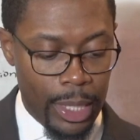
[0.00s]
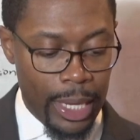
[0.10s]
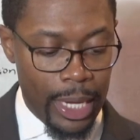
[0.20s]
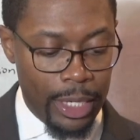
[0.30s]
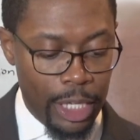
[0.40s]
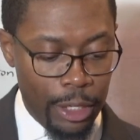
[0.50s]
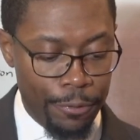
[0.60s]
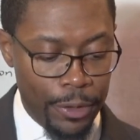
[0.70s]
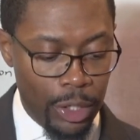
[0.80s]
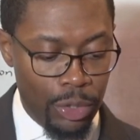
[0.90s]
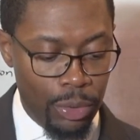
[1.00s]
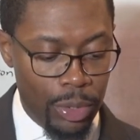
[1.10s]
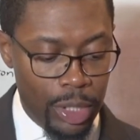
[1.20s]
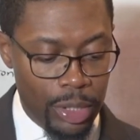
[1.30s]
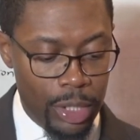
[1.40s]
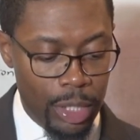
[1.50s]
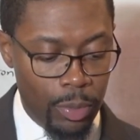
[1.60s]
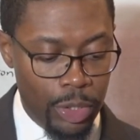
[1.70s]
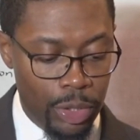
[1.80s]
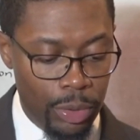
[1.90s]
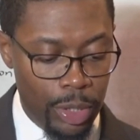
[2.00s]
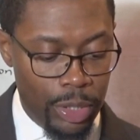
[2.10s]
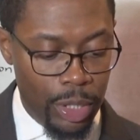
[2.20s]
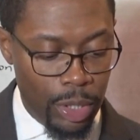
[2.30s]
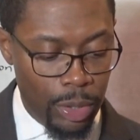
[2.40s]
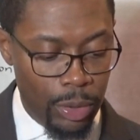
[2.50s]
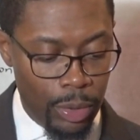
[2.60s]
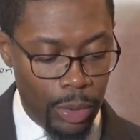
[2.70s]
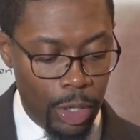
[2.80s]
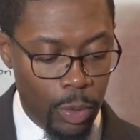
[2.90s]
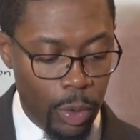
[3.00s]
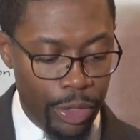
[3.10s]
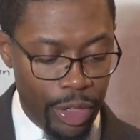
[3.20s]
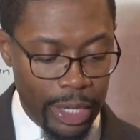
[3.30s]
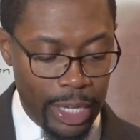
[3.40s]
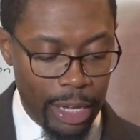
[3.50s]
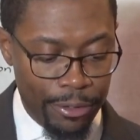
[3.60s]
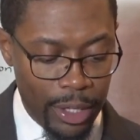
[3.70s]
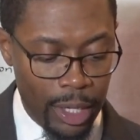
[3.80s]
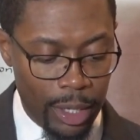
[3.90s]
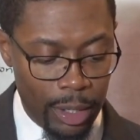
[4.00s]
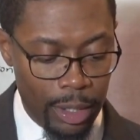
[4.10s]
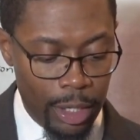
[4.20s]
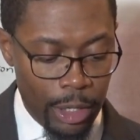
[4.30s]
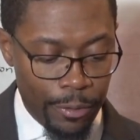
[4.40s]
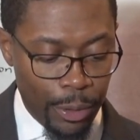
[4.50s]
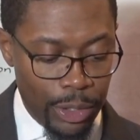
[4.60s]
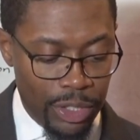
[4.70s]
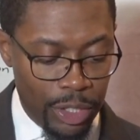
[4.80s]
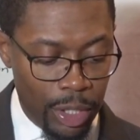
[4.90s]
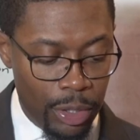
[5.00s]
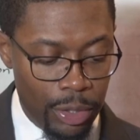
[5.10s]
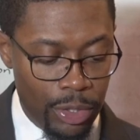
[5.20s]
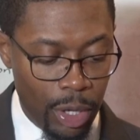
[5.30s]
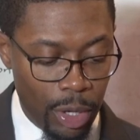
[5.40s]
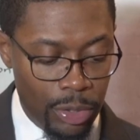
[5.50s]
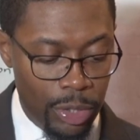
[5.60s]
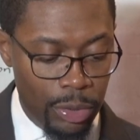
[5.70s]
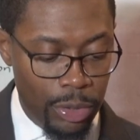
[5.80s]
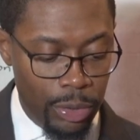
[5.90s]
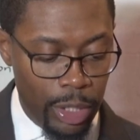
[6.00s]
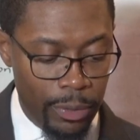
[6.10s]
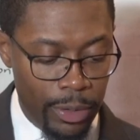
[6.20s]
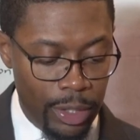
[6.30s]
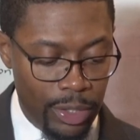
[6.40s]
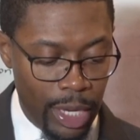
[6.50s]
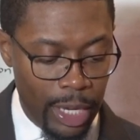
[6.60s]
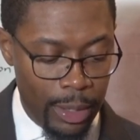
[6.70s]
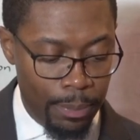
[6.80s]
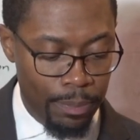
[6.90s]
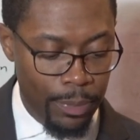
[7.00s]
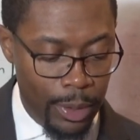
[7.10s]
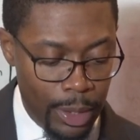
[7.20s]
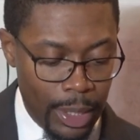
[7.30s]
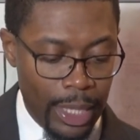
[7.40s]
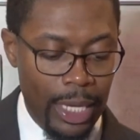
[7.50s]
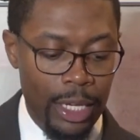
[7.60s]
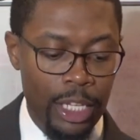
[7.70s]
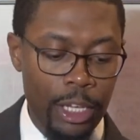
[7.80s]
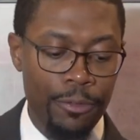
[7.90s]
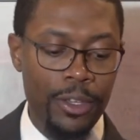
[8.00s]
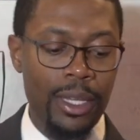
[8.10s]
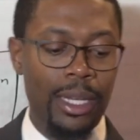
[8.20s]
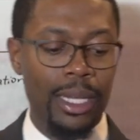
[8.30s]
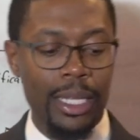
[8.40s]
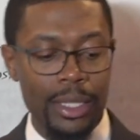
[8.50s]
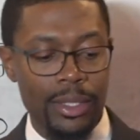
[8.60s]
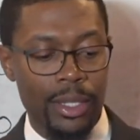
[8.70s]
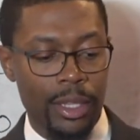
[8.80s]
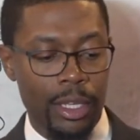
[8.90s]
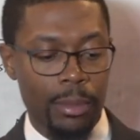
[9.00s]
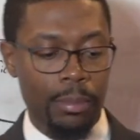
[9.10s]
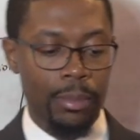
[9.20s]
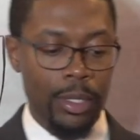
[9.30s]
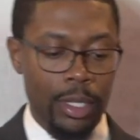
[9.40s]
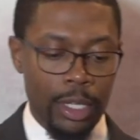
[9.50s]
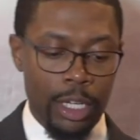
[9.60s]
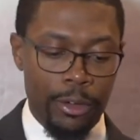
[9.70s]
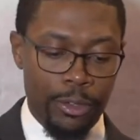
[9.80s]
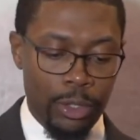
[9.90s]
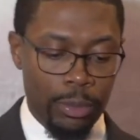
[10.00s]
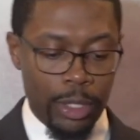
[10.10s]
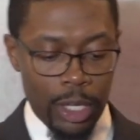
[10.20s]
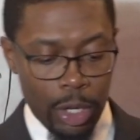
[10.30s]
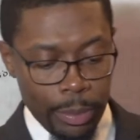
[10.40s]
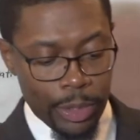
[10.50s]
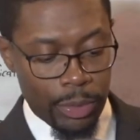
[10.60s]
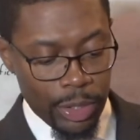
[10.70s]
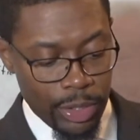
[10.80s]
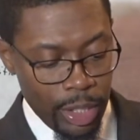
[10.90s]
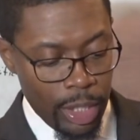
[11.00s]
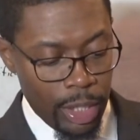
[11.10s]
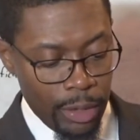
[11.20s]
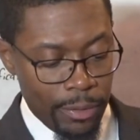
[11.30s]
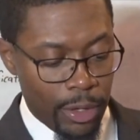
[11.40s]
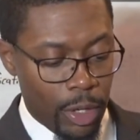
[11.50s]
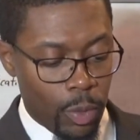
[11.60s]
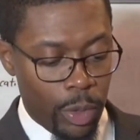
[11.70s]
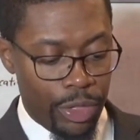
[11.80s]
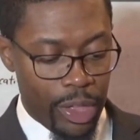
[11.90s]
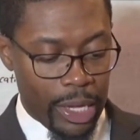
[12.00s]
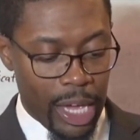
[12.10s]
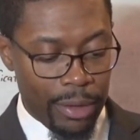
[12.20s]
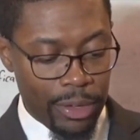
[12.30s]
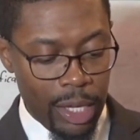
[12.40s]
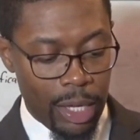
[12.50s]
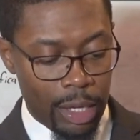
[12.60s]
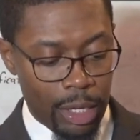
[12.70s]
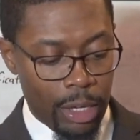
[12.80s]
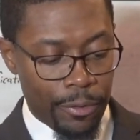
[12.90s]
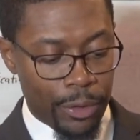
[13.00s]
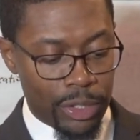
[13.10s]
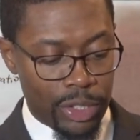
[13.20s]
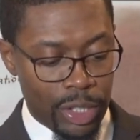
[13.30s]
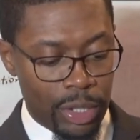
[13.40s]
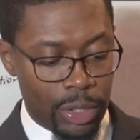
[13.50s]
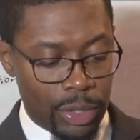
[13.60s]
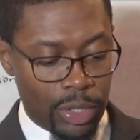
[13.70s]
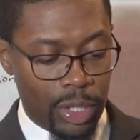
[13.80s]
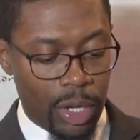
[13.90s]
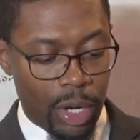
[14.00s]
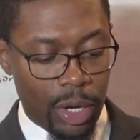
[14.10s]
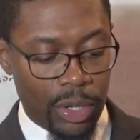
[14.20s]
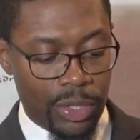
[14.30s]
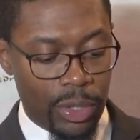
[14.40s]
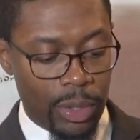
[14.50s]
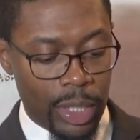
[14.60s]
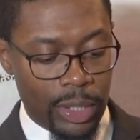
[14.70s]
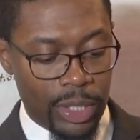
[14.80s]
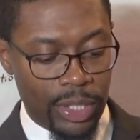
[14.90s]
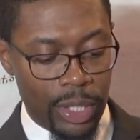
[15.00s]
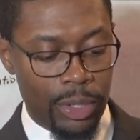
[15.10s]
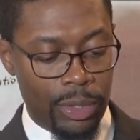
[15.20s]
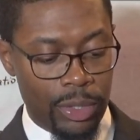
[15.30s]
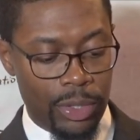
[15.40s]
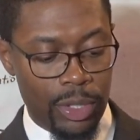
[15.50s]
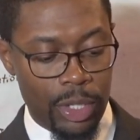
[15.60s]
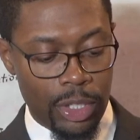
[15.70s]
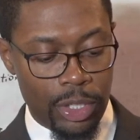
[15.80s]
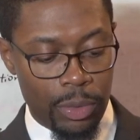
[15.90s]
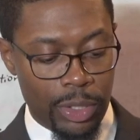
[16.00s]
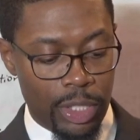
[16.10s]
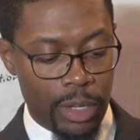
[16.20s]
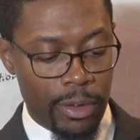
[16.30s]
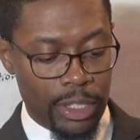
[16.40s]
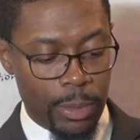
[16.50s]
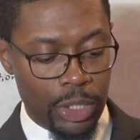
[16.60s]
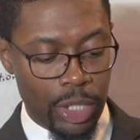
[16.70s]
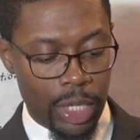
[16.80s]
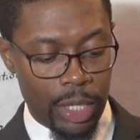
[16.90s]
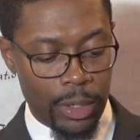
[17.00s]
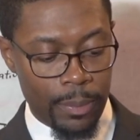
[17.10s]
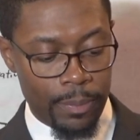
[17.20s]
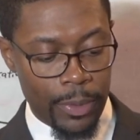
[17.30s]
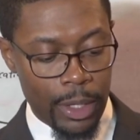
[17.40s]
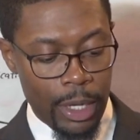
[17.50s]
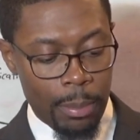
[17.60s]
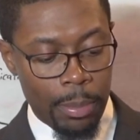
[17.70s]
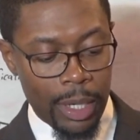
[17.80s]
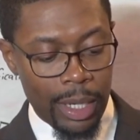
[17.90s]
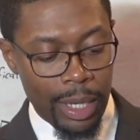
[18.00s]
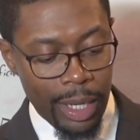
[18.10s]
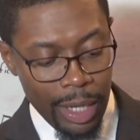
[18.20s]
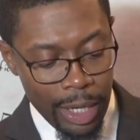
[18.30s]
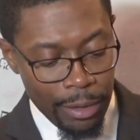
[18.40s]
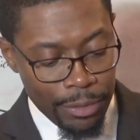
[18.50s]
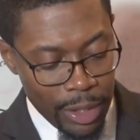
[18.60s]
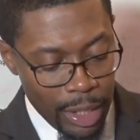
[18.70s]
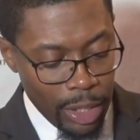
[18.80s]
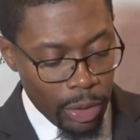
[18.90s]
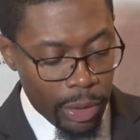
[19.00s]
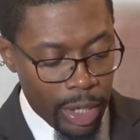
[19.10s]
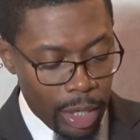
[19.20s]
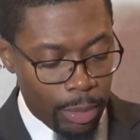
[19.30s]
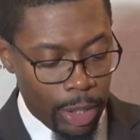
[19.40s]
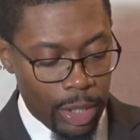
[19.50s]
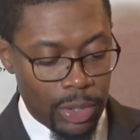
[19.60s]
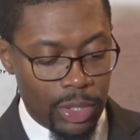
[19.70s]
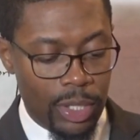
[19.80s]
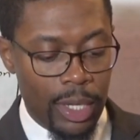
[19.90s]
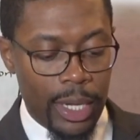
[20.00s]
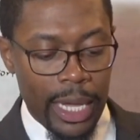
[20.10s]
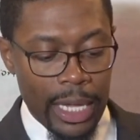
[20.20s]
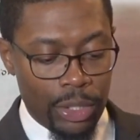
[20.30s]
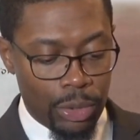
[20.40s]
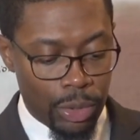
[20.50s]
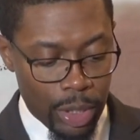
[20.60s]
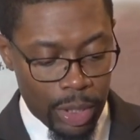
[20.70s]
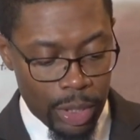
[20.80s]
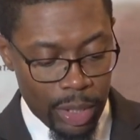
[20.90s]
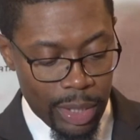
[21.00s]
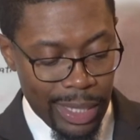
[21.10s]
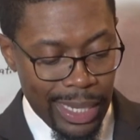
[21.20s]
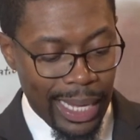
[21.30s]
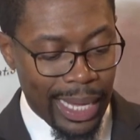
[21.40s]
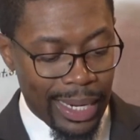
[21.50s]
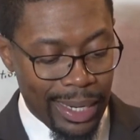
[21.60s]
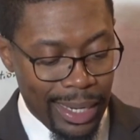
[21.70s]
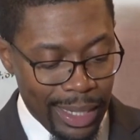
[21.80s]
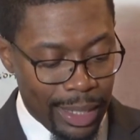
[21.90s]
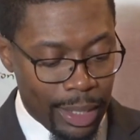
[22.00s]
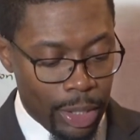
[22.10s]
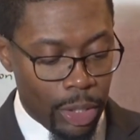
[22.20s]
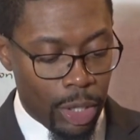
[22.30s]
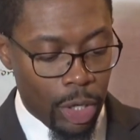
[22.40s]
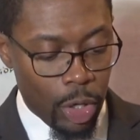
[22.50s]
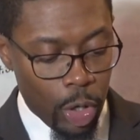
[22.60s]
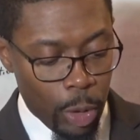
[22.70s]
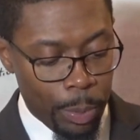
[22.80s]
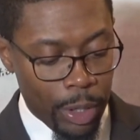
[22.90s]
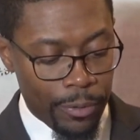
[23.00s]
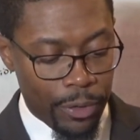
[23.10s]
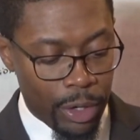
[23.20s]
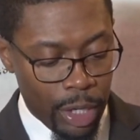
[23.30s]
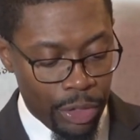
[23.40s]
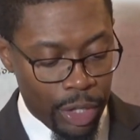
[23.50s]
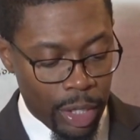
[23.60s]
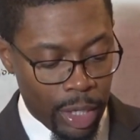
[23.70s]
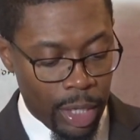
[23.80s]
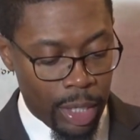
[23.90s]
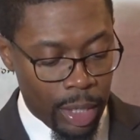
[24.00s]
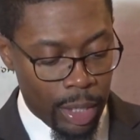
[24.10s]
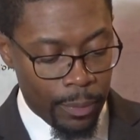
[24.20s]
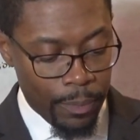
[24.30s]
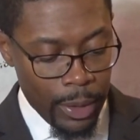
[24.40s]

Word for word: "And if ye do good to them which do good to you, what thank have ye? For sinners also do even the same. And if ye lend to them of whom ye hope to receive, what thank have ye? For sinners also lend to sinners, to receive as much again. But love ye your enemies, and do good, and lend, hoping for nothing again,